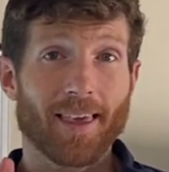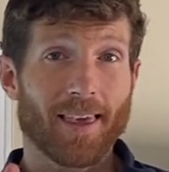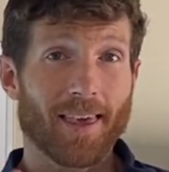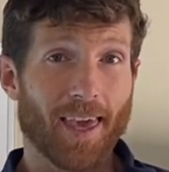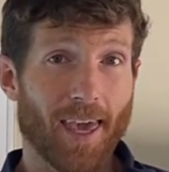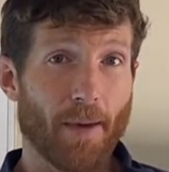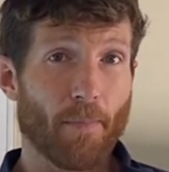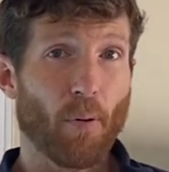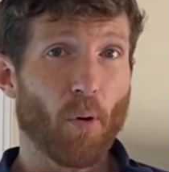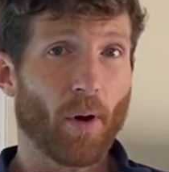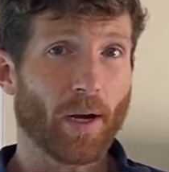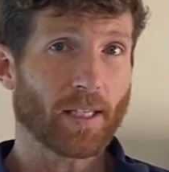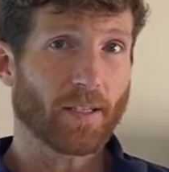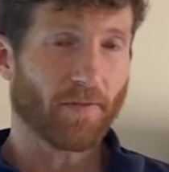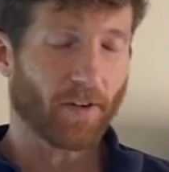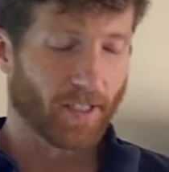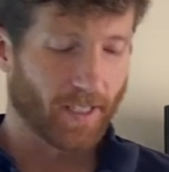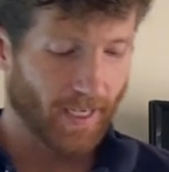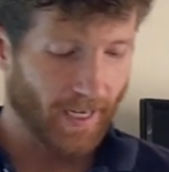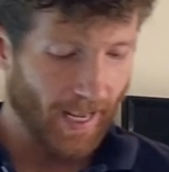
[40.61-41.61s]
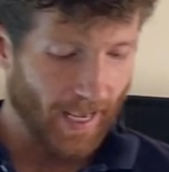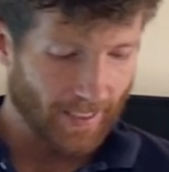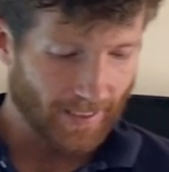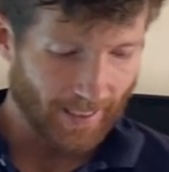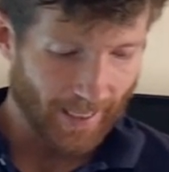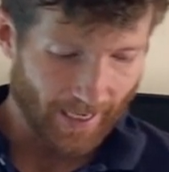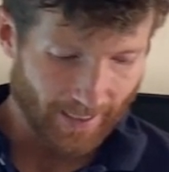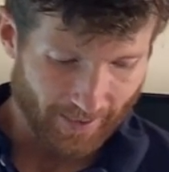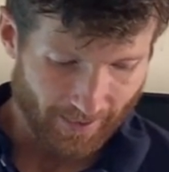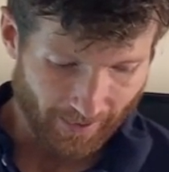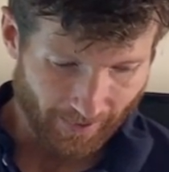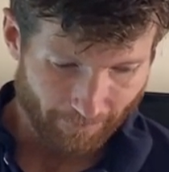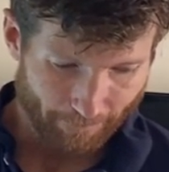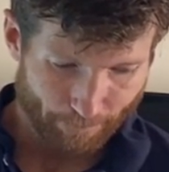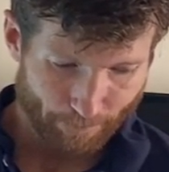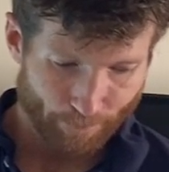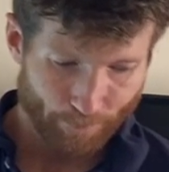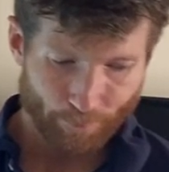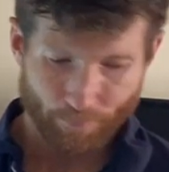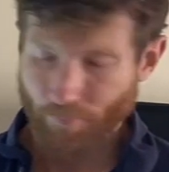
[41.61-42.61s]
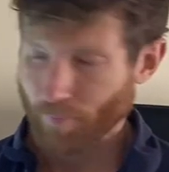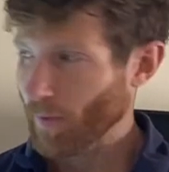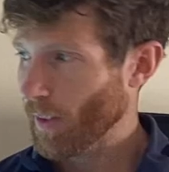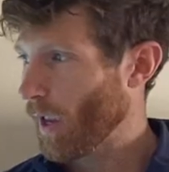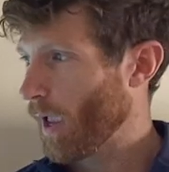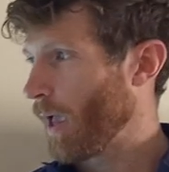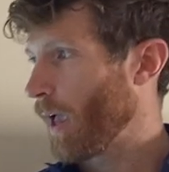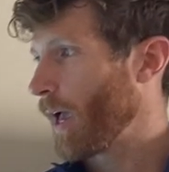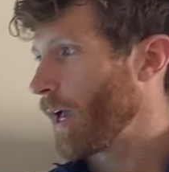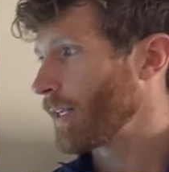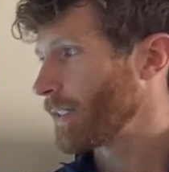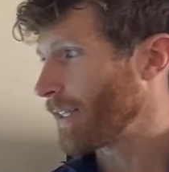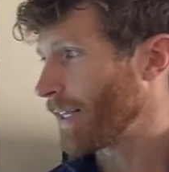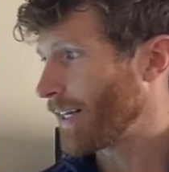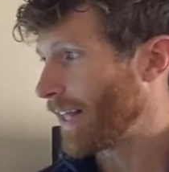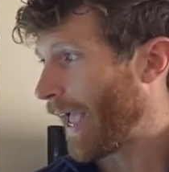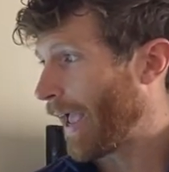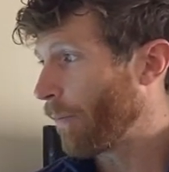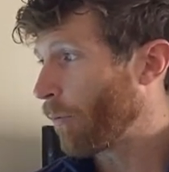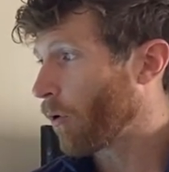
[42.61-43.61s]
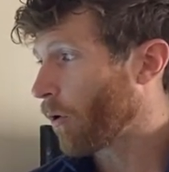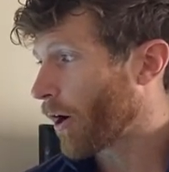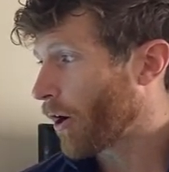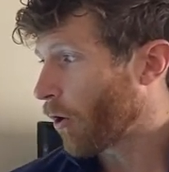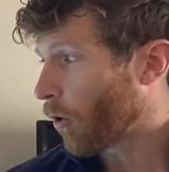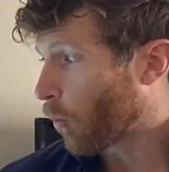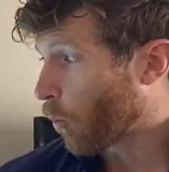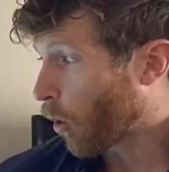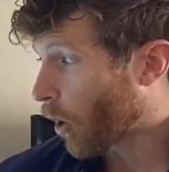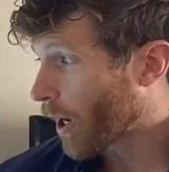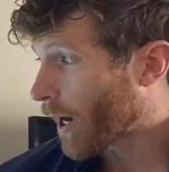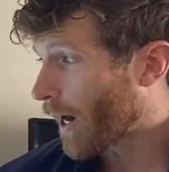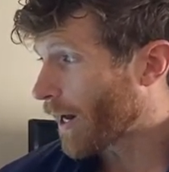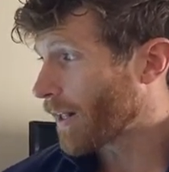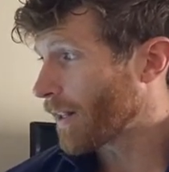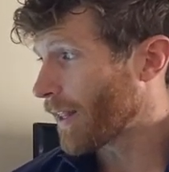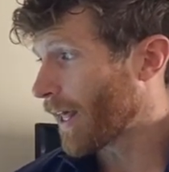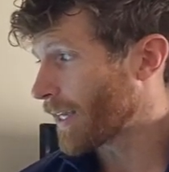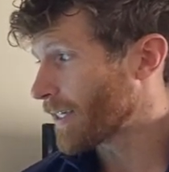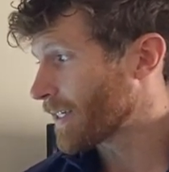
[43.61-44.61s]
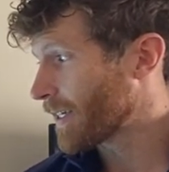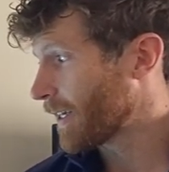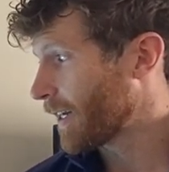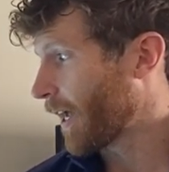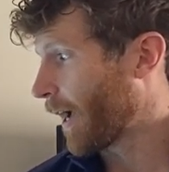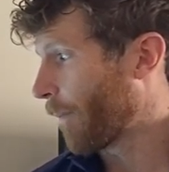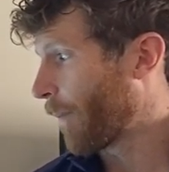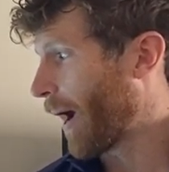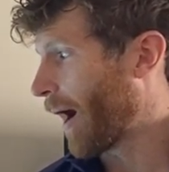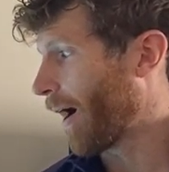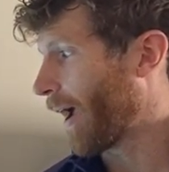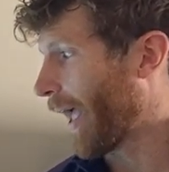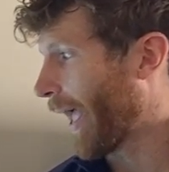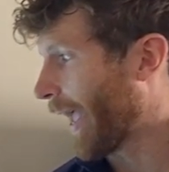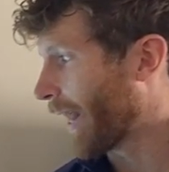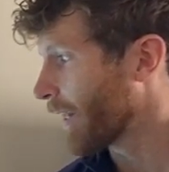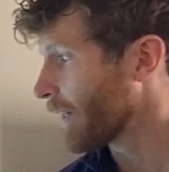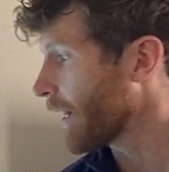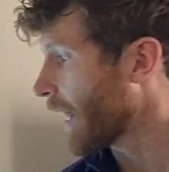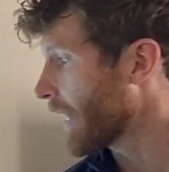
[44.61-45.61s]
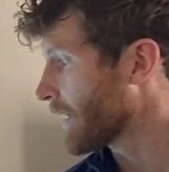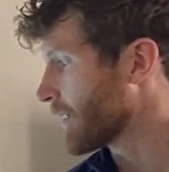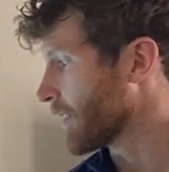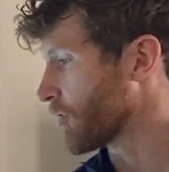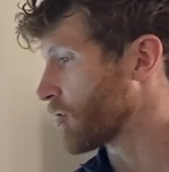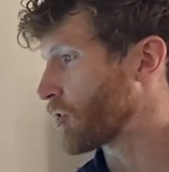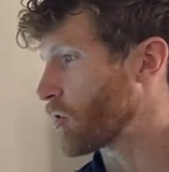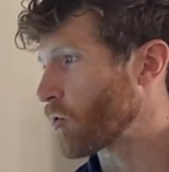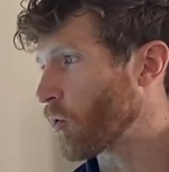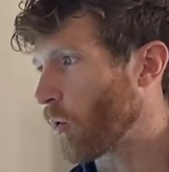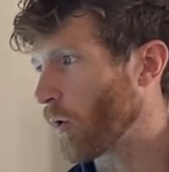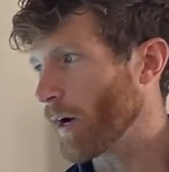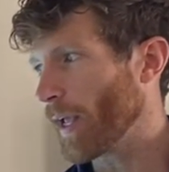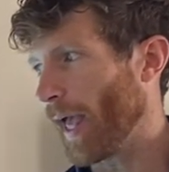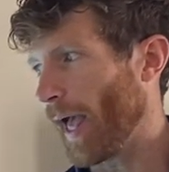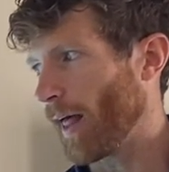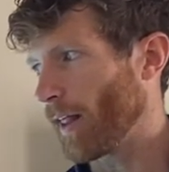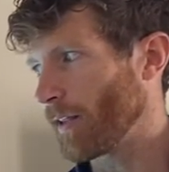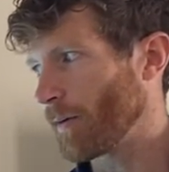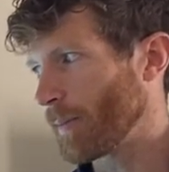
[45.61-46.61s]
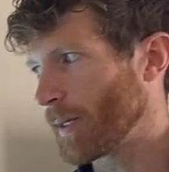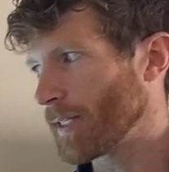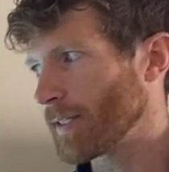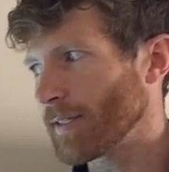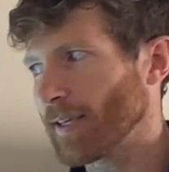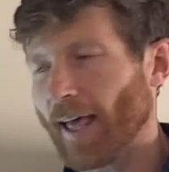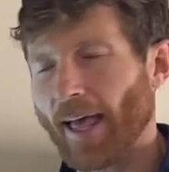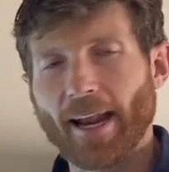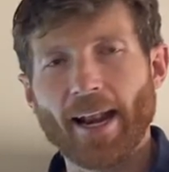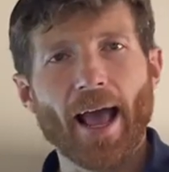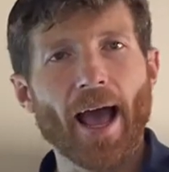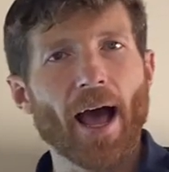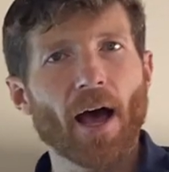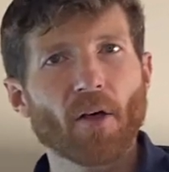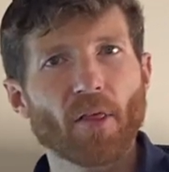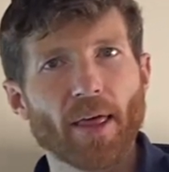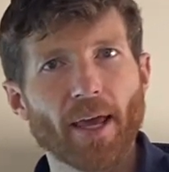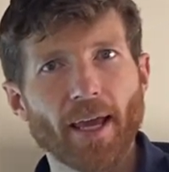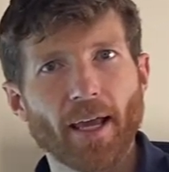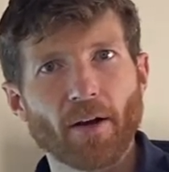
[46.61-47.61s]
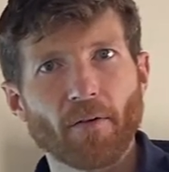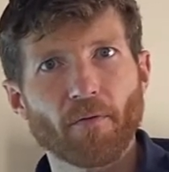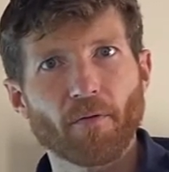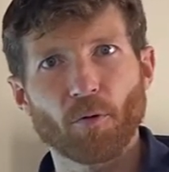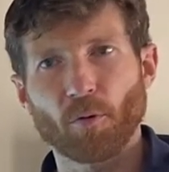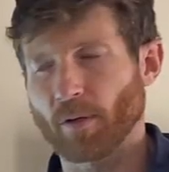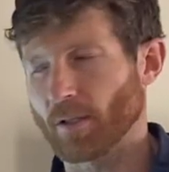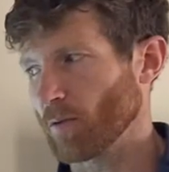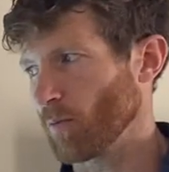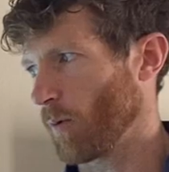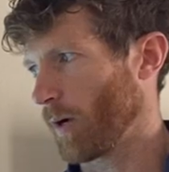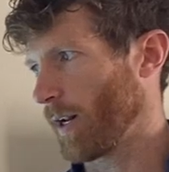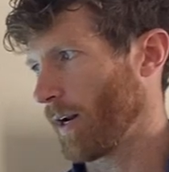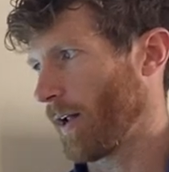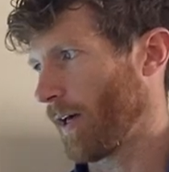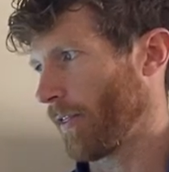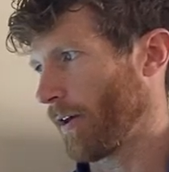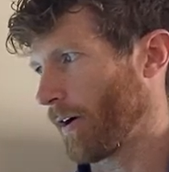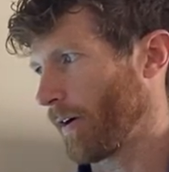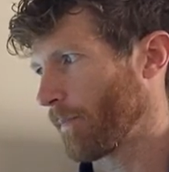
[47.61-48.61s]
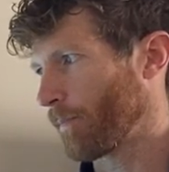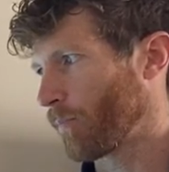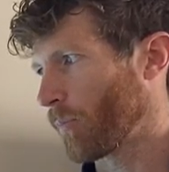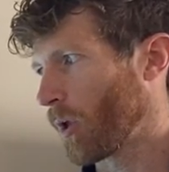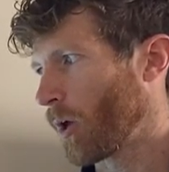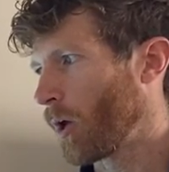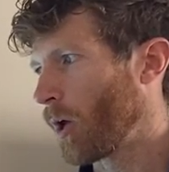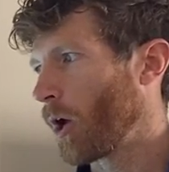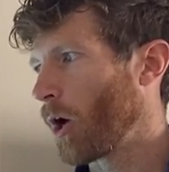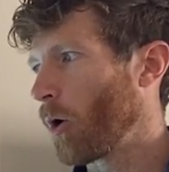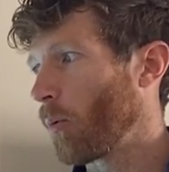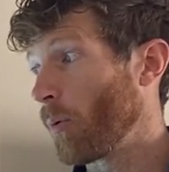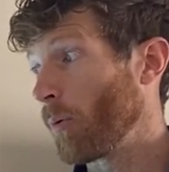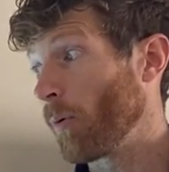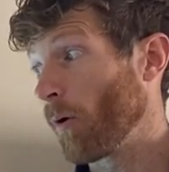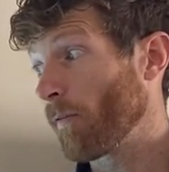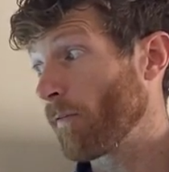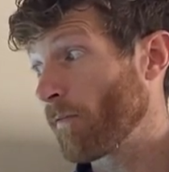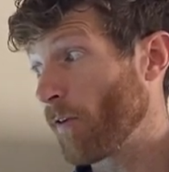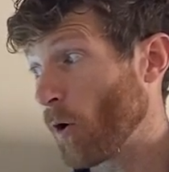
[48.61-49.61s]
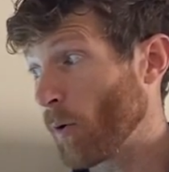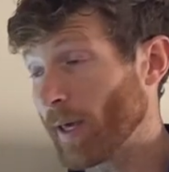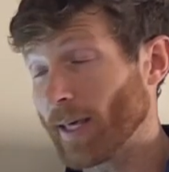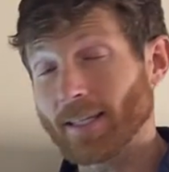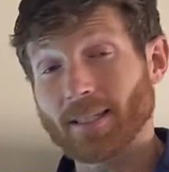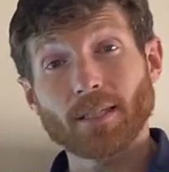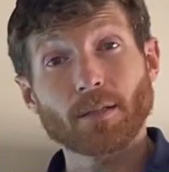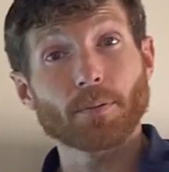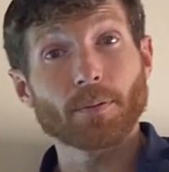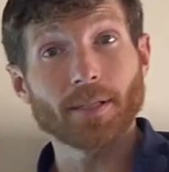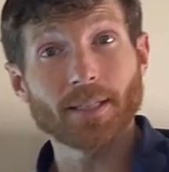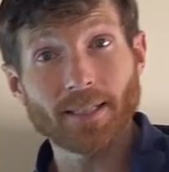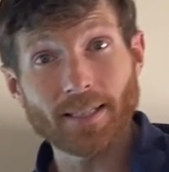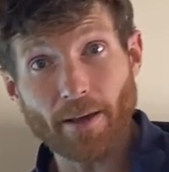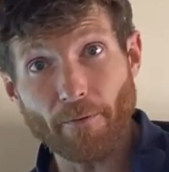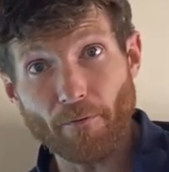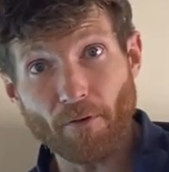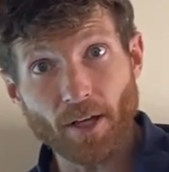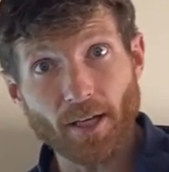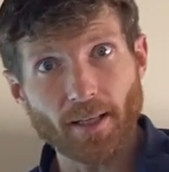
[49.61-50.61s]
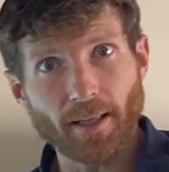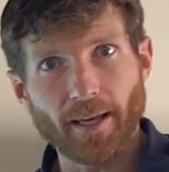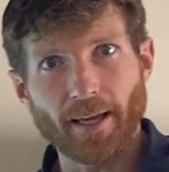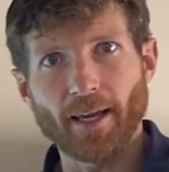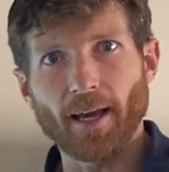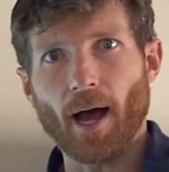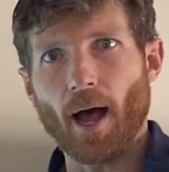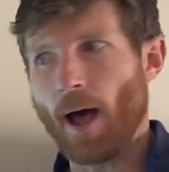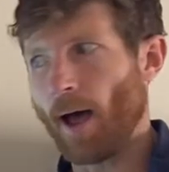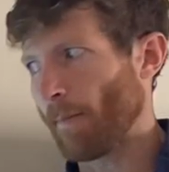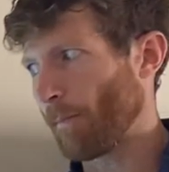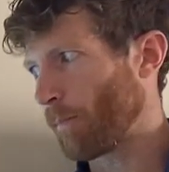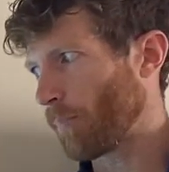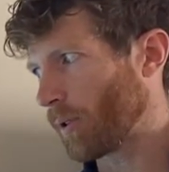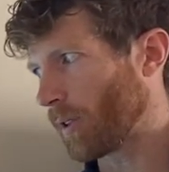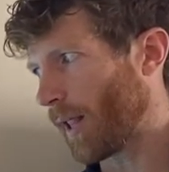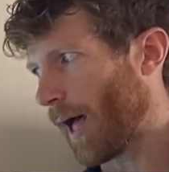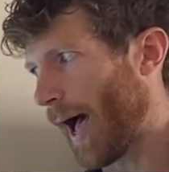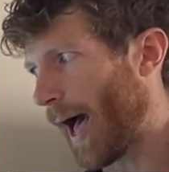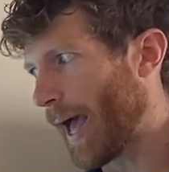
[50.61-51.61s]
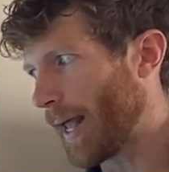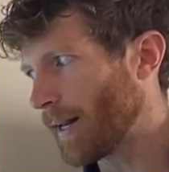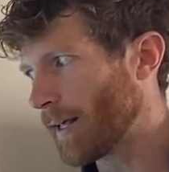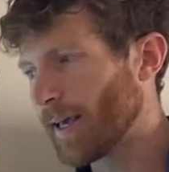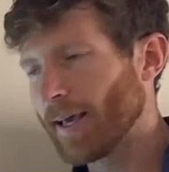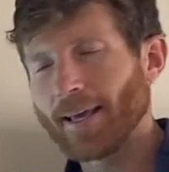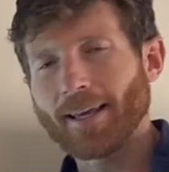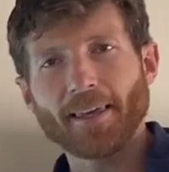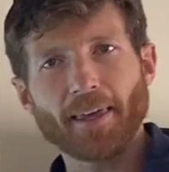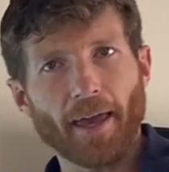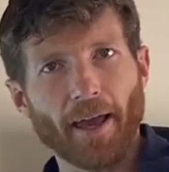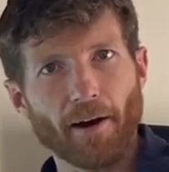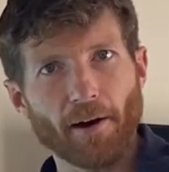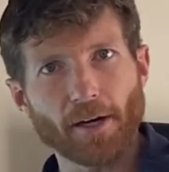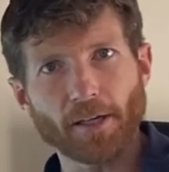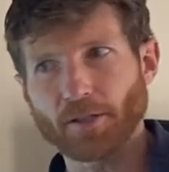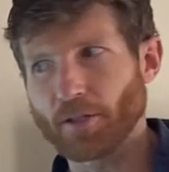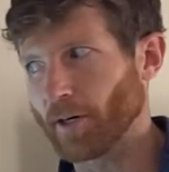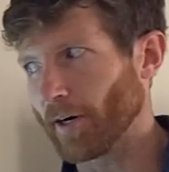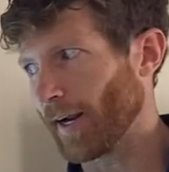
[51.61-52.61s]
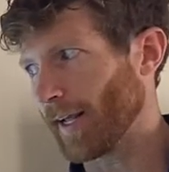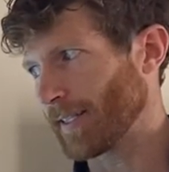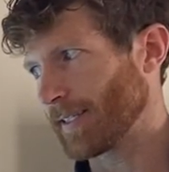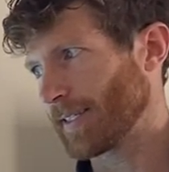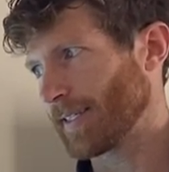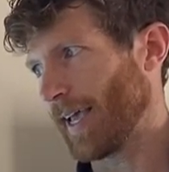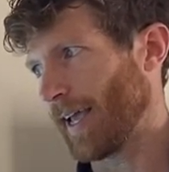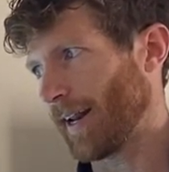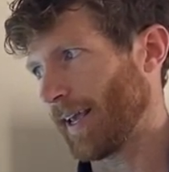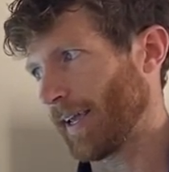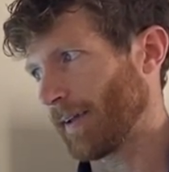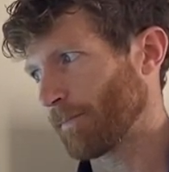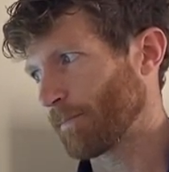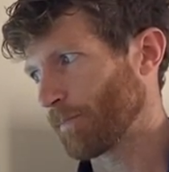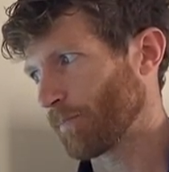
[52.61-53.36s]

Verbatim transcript: Key points for today's lesson. Today, we're going to work on a lesson about analyzing story elements and how they influence one another. We will focus specifically on plot, character, and setting.